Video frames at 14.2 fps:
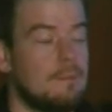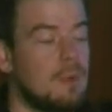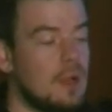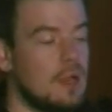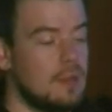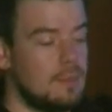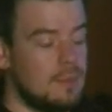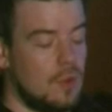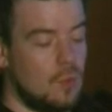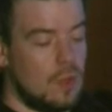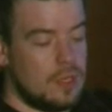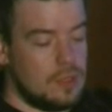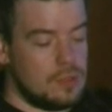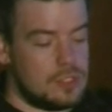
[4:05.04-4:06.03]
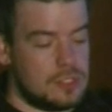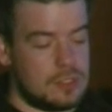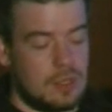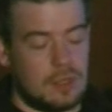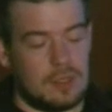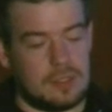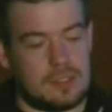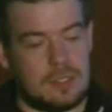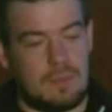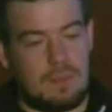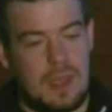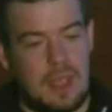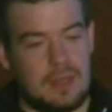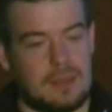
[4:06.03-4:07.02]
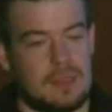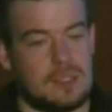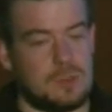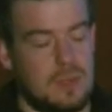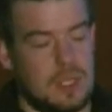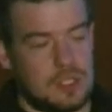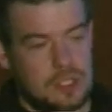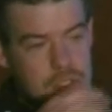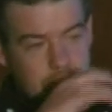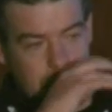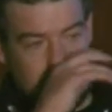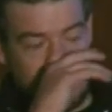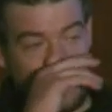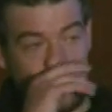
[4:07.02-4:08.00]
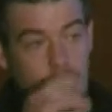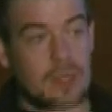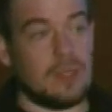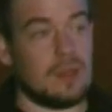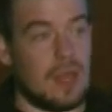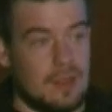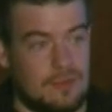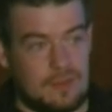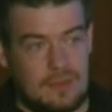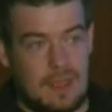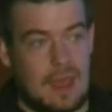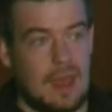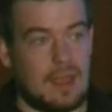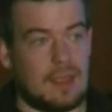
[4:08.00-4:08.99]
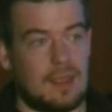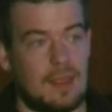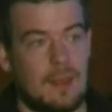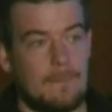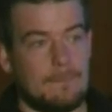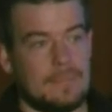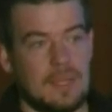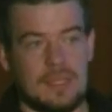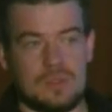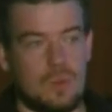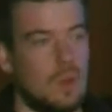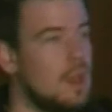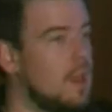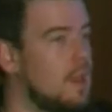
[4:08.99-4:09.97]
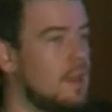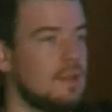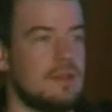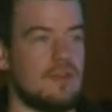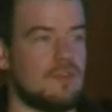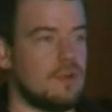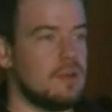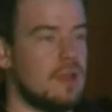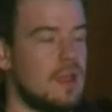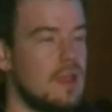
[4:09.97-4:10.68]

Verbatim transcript: But but when you start to paint this picture of a real life attack, it's way different.